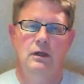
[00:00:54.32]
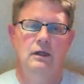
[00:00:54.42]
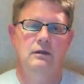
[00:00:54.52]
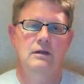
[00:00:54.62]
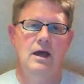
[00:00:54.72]

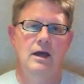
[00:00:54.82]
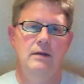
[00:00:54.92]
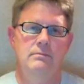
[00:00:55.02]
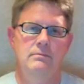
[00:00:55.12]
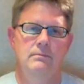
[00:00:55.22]
And
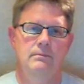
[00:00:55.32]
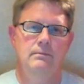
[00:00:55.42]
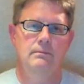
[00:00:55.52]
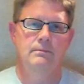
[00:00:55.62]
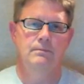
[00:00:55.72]
then
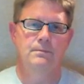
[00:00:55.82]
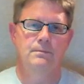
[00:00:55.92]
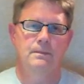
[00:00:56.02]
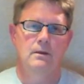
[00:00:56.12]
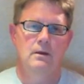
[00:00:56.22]

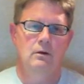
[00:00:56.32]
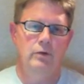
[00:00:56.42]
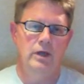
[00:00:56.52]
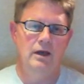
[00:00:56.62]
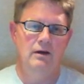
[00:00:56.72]

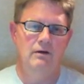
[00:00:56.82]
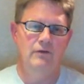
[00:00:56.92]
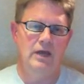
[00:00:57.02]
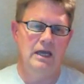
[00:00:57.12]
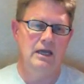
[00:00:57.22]
we have
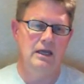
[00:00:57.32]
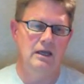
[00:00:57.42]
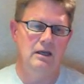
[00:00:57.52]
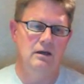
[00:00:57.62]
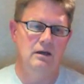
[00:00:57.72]
a